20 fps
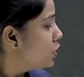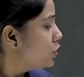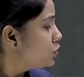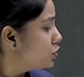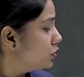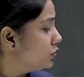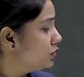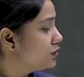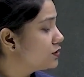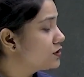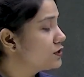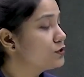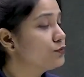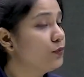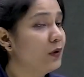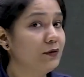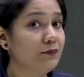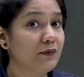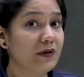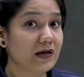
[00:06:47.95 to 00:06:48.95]
so this is
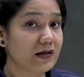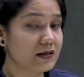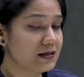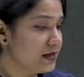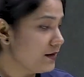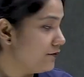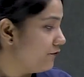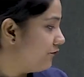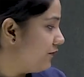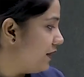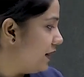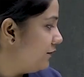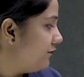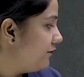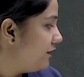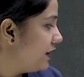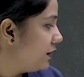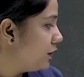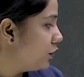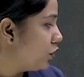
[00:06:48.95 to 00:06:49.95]
what we receive when
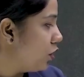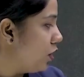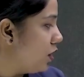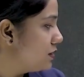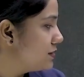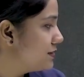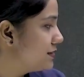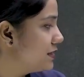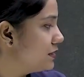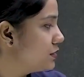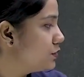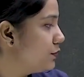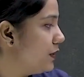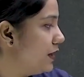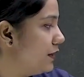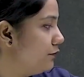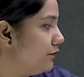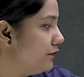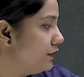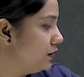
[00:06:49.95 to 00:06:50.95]
we cross this
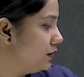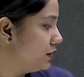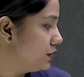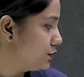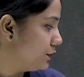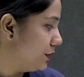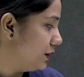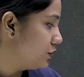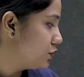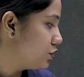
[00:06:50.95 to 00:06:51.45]
one with this one.